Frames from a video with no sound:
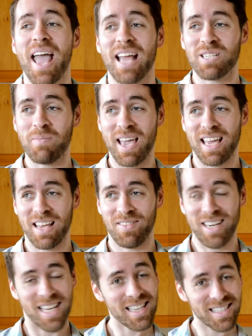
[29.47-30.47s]
And to make it
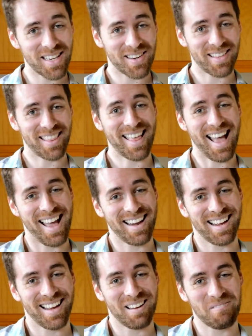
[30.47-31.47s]
even easier than
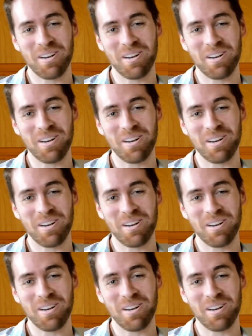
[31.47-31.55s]
that,